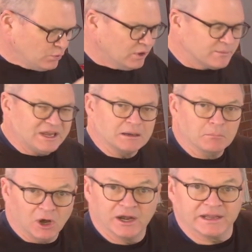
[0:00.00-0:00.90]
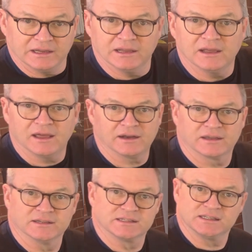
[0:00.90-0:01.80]
you want to make money at a
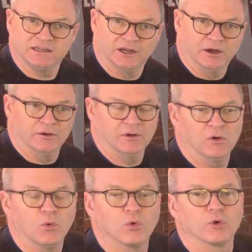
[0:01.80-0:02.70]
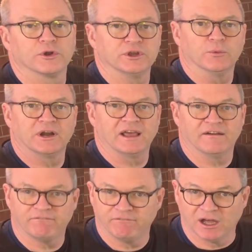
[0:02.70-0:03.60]
casino or do you want to
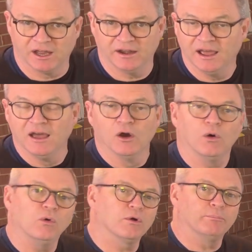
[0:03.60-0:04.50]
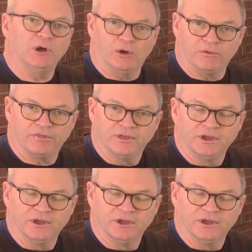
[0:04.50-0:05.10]
have fun or both,